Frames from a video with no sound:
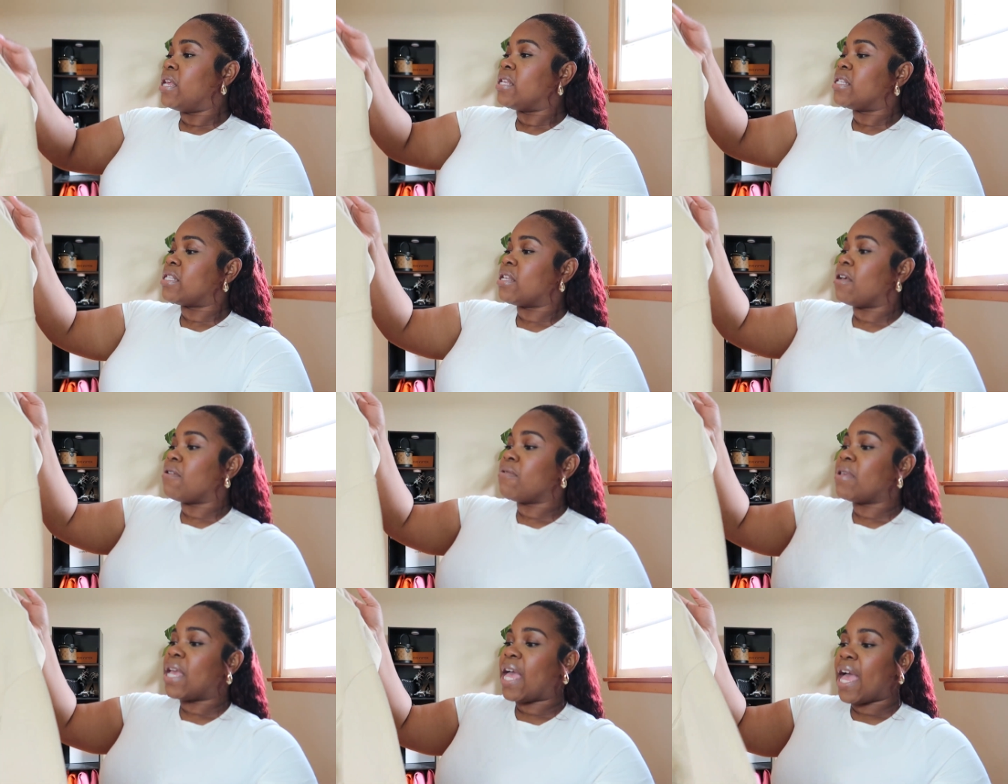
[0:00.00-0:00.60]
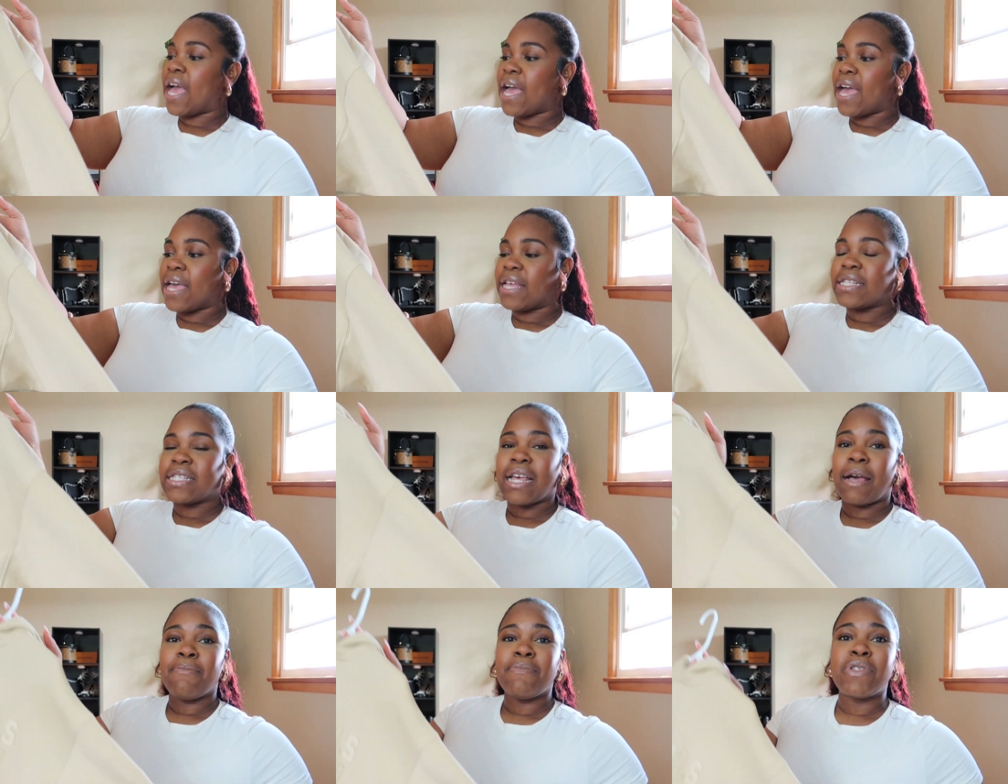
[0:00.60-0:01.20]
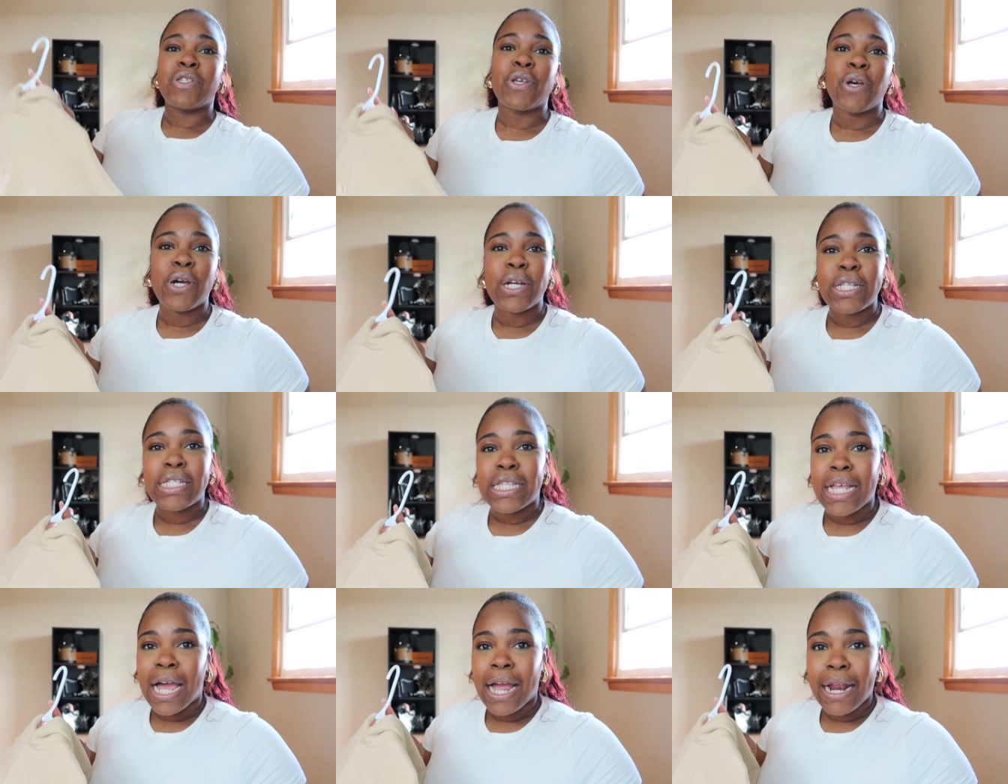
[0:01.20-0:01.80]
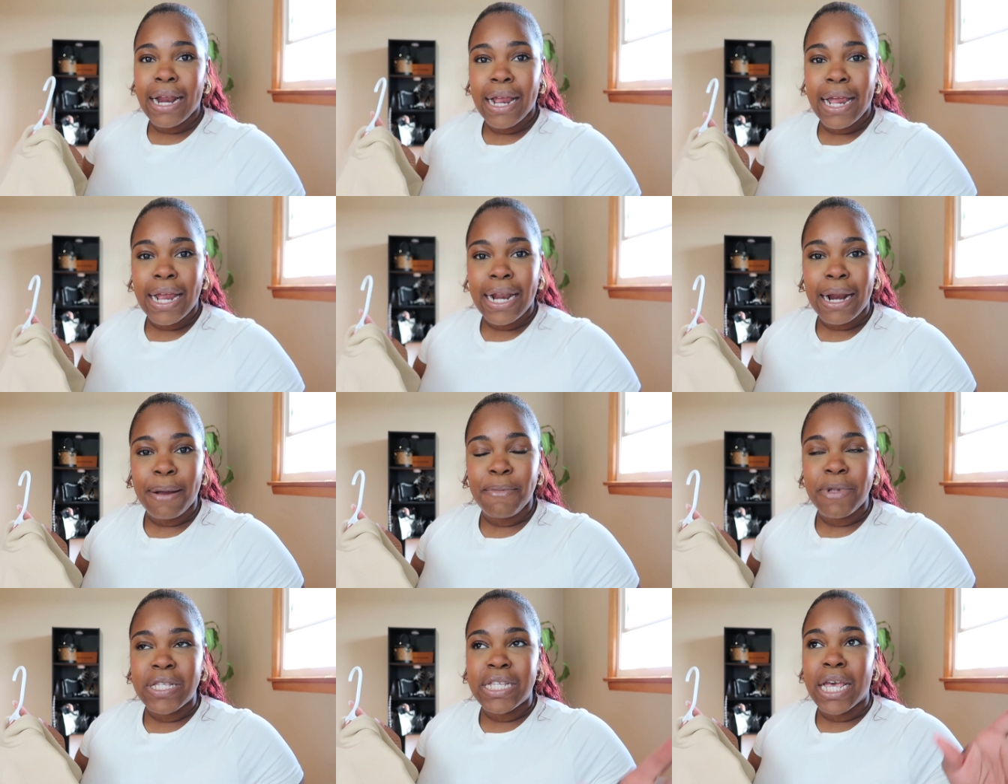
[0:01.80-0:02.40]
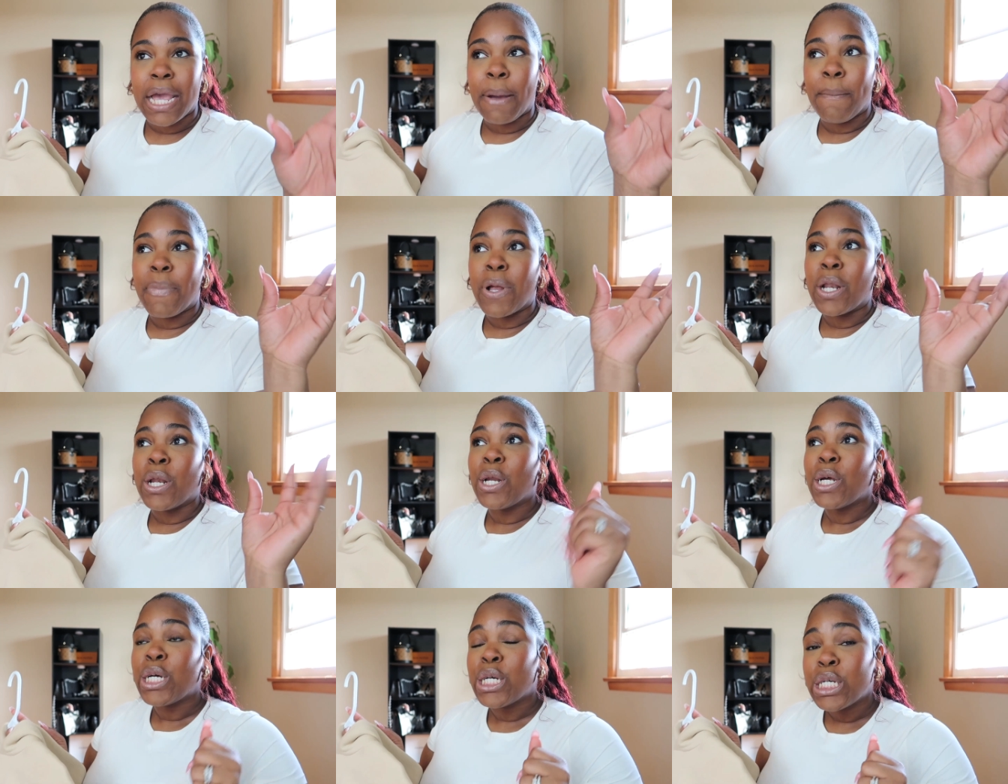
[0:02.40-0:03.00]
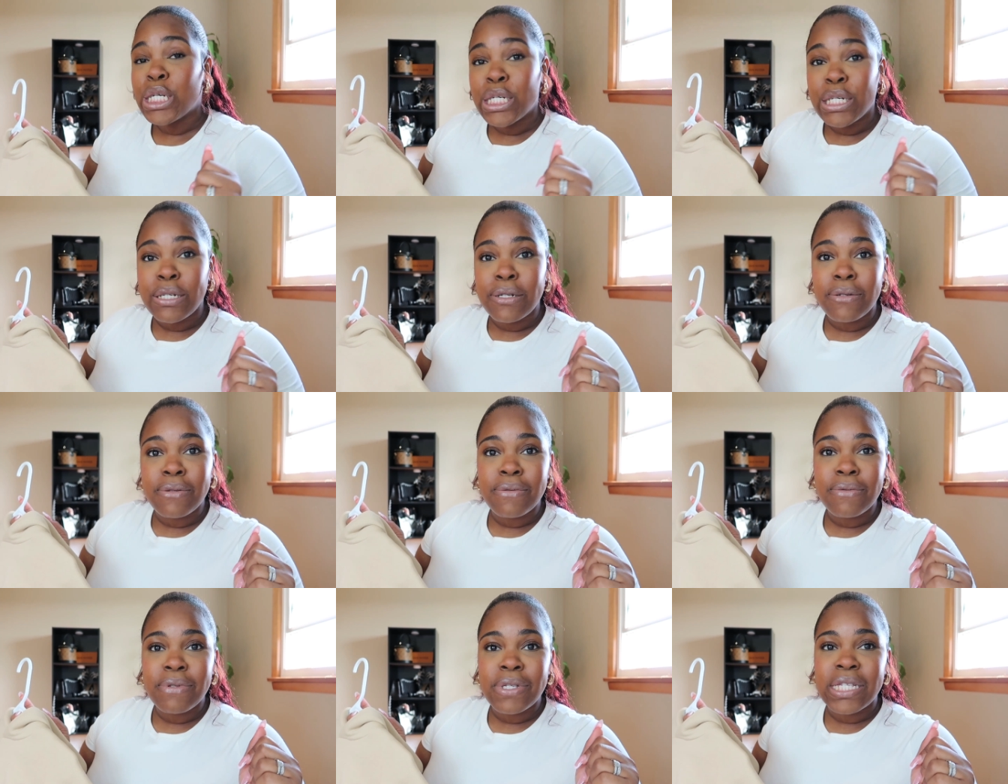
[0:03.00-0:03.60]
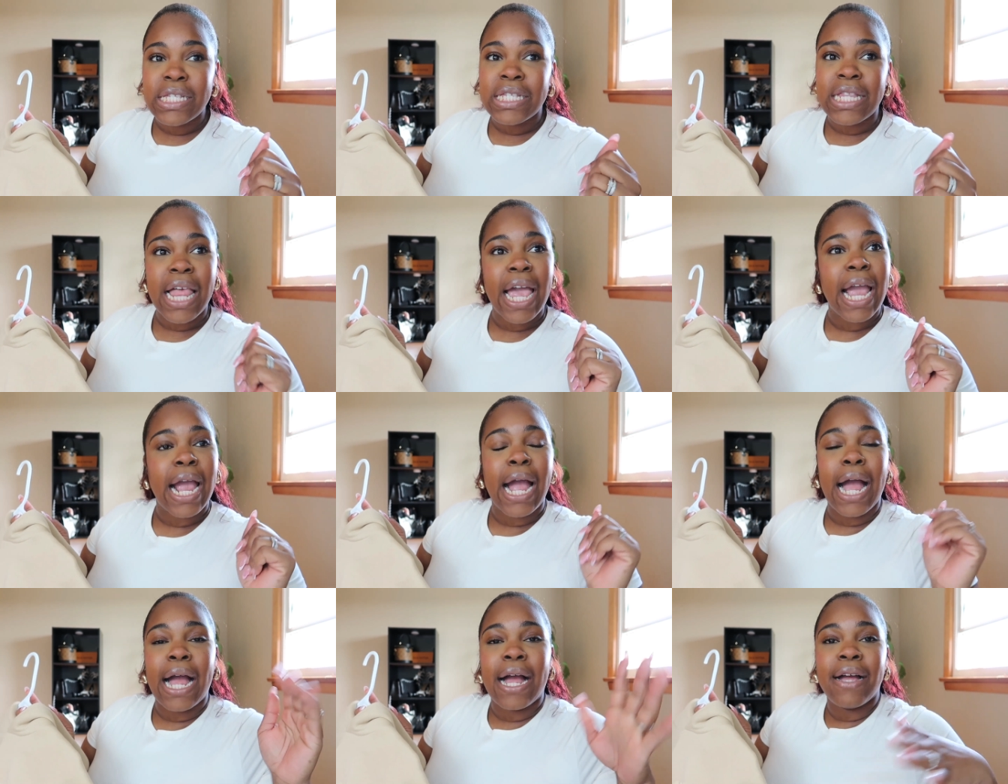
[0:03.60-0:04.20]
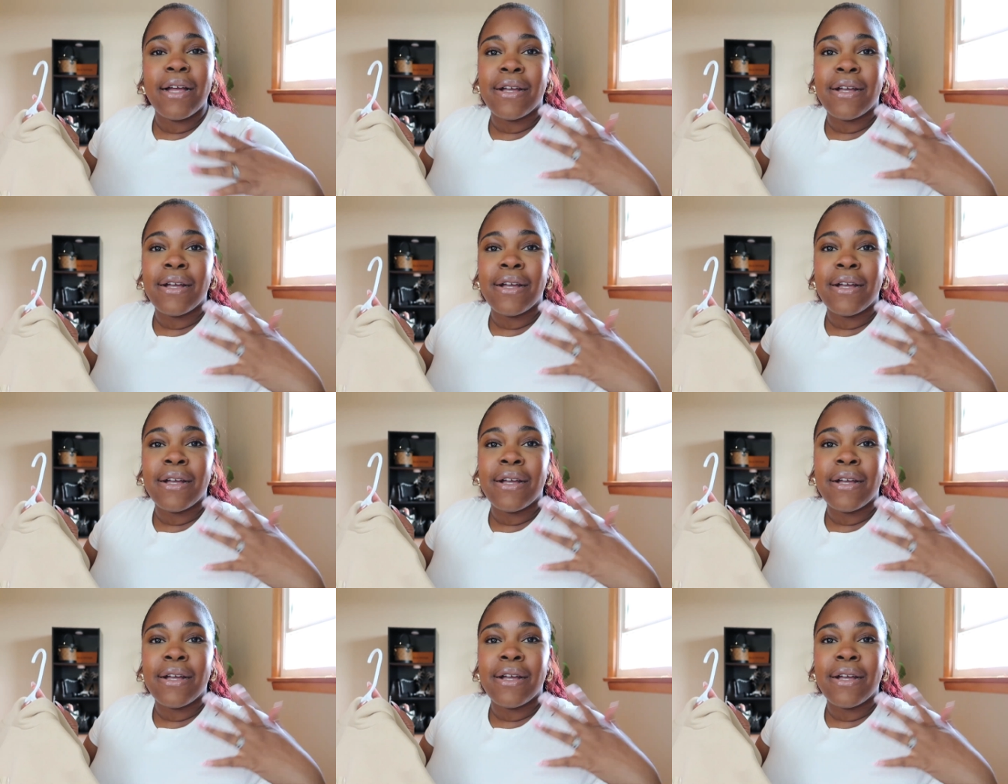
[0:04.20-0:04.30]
So yes, I'm so excited and I'm gonna take balloons. Like,